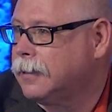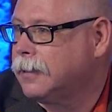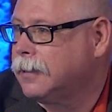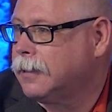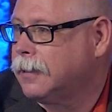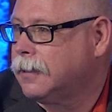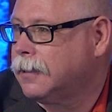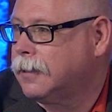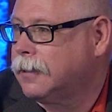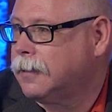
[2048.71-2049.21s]

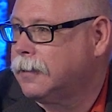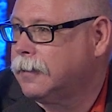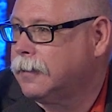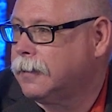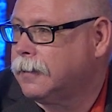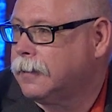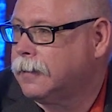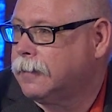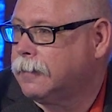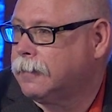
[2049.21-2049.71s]

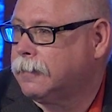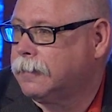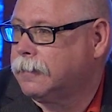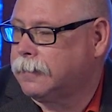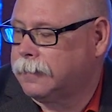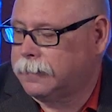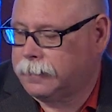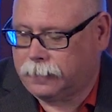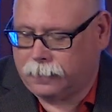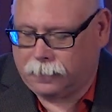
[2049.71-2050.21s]

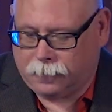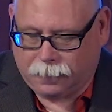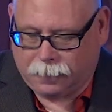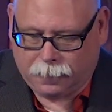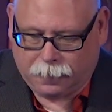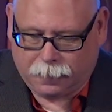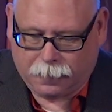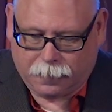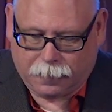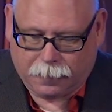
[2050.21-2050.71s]

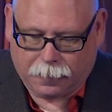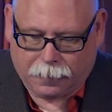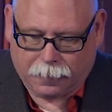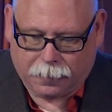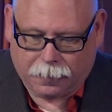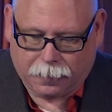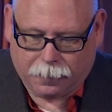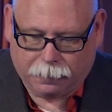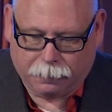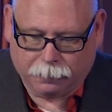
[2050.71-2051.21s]

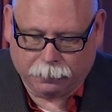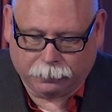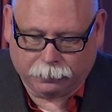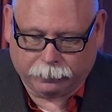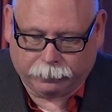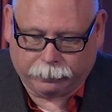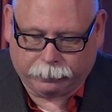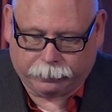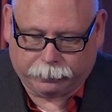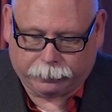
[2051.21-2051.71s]

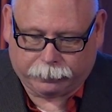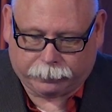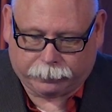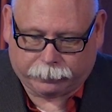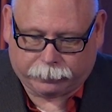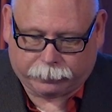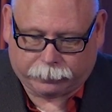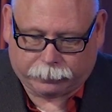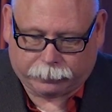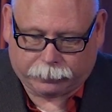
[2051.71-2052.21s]

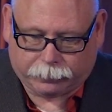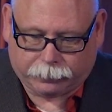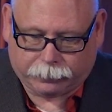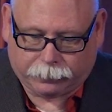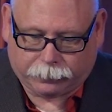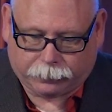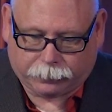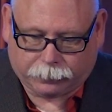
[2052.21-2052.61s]
(silence)